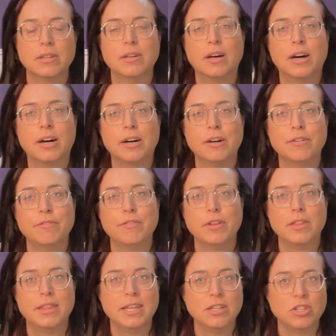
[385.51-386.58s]
of
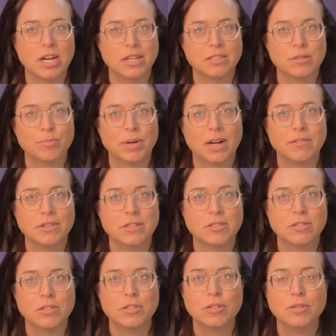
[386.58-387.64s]
the Jazz Improv
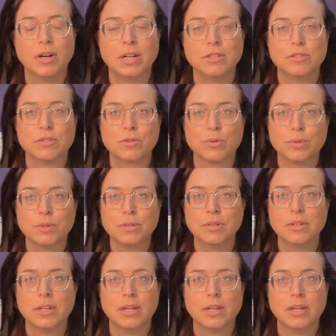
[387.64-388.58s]
Institute on School.